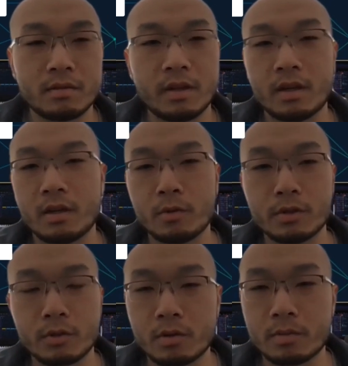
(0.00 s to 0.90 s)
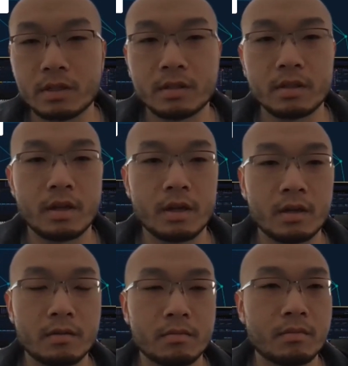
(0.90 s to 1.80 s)
uh, Will Dormann,
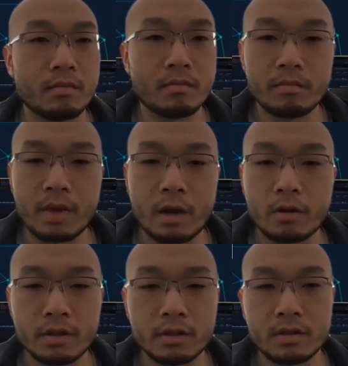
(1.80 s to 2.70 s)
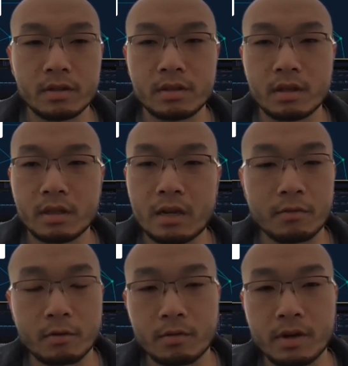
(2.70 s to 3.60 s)
um, Malware Hunters, a lot
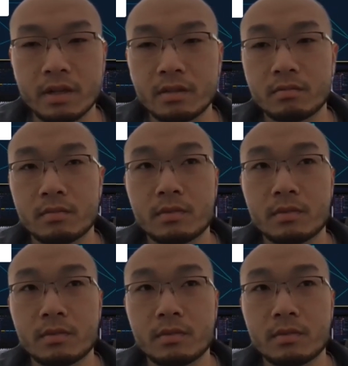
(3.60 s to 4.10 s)
of great